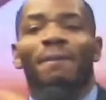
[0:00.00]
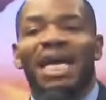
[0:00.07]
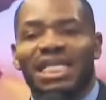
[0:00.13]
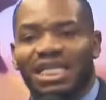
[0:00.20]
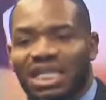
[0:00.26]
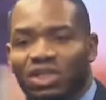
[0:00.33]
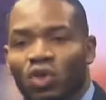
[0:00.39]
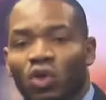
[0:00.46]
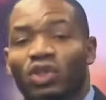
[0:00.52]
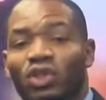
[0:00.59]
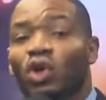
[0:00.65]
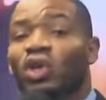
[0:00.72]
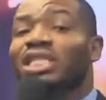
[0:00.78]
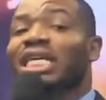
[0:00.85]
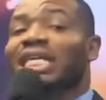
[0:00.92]
mercy to
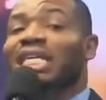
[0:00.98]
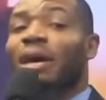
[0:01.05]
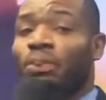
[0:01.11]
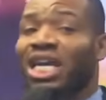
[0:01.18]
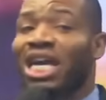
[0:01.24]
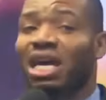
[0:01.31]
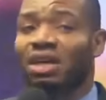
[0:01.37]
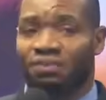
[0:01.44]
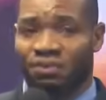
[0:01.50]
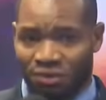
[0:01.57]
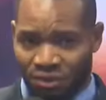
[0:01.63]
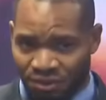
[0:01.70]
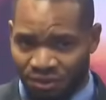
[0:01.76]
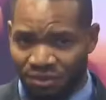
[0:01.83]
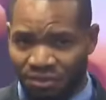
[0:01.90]
those that are
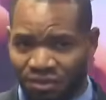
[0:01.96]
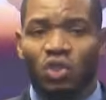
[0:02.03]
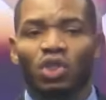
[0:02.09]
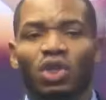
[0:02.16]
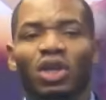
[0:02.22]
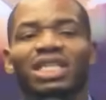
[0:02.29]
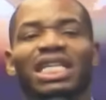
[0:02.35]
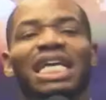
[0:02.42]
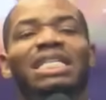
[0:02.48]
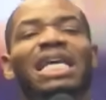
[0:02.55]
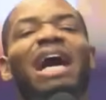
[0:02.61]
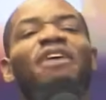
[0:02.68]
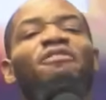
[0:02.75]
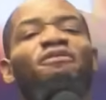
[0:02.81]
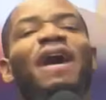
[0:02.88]
prayerful, to those
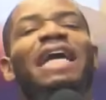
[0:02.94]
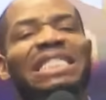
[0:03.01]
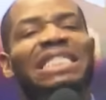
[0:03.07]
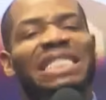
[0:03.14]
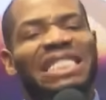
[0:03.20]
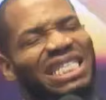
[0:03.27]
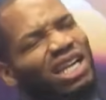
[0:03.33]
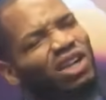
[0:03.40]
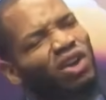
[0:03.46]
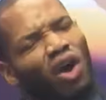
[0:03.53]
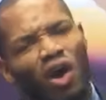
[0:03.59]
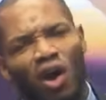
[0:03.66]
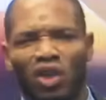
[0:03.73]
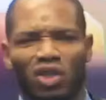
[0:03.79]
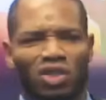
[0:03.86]
that are fasting a
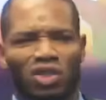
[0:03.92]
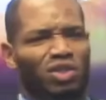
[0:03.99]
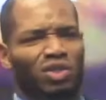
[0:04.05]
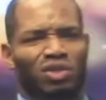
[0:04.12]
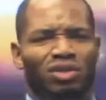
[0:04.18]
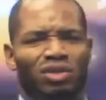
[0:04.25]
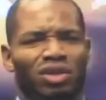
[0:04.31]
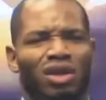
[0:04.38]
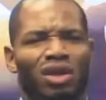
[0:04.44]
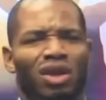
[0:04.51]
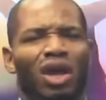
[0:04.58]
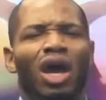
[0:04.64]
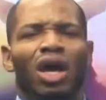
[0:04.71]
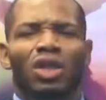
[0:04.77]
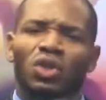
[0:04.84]
lot,
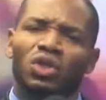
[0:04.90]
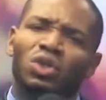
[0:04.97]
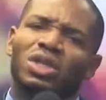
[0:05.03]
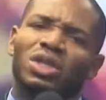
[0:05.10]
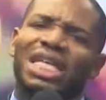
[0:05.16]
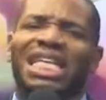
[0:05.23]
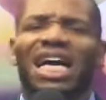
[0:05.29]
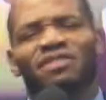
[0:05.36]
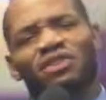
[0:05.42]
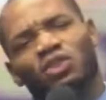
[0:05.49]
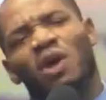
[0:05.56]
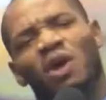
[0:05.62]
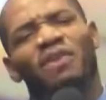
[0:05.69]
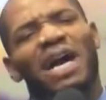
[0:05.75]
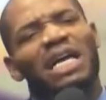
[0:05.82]
to those that have
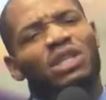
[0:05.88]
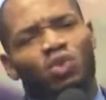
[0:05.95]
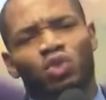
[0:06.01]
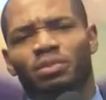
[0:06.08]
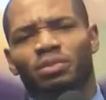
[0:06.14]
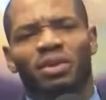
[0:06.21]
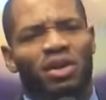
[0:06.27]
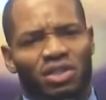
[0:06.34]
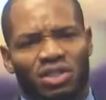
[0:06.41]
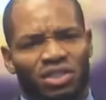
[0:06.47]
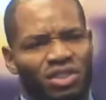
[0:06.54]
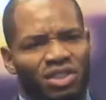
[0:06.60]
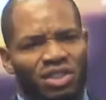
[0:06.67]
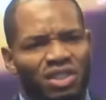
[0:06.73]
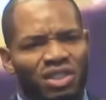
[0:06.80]
suffered too
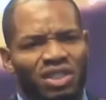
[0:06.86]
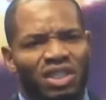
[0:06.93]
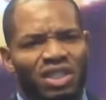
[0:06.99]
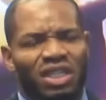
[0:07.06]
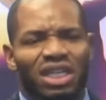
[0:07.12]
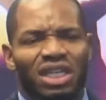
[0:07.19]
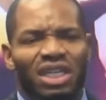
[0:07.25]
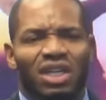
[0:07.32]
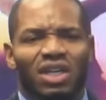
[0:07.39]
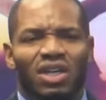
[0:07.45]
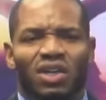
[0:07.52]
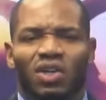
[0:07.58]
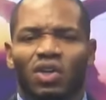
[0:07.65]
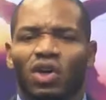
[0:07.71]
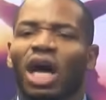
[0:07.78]
much.
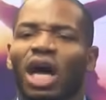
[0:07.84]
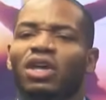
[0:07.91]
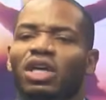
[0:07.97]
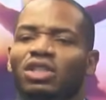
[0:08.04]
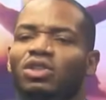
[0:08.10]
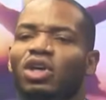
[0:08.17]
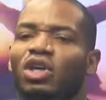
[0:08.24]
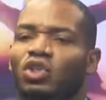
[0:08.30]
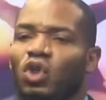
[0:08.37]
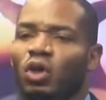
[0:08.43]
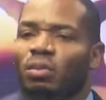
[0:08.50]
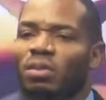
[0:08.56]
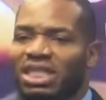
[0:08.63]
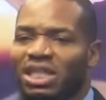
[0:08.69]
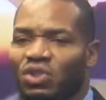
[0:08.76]
God does not
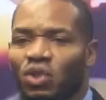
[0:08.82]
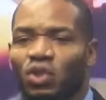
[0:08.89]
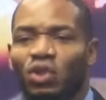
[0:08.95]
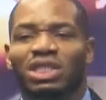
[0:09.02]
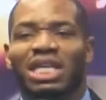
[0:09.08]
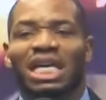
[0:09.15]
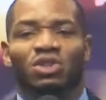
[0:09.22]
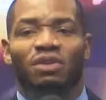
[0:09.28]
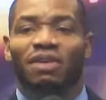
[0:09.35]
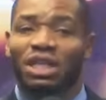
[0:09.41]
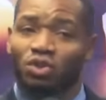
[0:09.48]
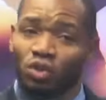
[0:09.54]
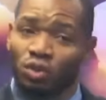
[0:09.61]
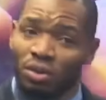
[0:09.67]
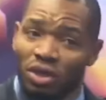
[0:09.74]
show mercy to those that
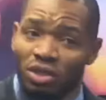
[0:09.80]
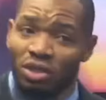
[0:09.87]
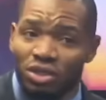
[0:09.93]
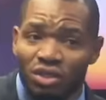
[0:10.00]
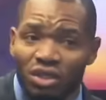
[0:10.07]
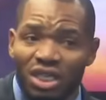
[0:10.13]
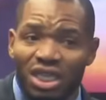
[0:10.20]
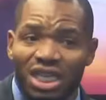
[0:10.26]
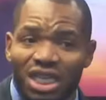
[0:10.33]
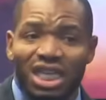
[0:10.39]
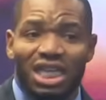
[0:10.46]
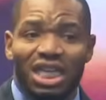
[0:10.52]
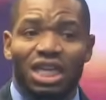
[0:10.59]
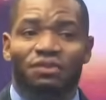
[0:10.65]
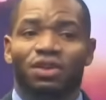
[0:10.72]
suffer too much.
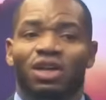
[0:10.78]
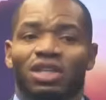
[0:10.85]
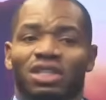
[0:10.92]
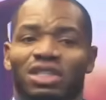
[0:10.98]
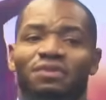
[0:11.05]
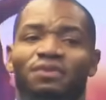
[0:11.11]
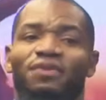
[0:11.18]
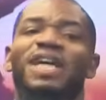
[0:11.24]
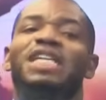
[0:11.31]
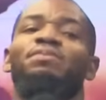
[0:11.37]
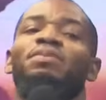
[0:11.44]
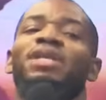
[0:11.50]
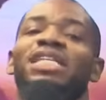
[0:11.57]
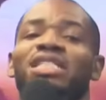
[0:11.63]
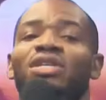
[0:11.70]
If not, the
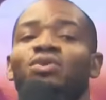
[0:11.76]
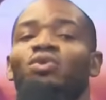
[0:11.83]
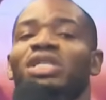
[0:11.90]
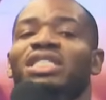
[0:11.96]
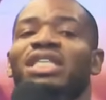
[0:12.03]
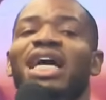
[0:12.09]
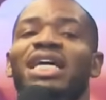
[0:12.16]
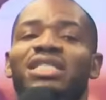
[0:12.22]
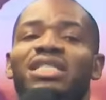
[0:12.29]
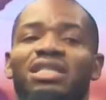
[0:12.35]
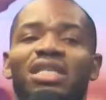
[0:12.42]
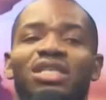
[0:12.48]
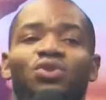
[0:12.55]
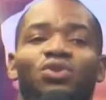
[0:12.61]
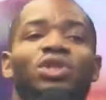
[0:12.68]
first place He will start
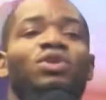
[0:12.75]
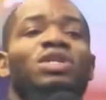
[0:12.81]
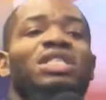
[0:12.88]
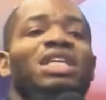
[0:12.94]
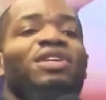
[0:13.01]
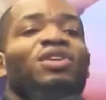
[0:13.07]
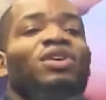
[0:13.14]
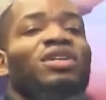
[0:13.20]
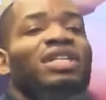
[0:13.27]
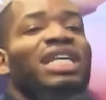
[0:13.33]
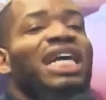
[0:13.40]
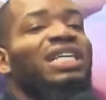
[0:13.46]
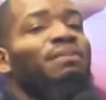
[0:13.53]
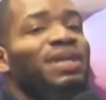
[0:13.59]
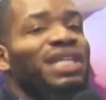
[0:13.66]
is with those living
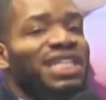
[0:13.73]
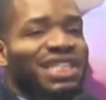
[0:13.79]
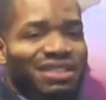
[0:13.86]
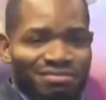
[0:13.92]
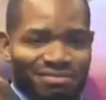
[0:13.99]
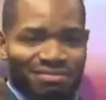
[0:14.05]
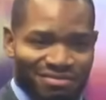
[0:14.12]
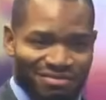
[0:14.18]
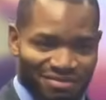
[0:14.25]
under the bridge.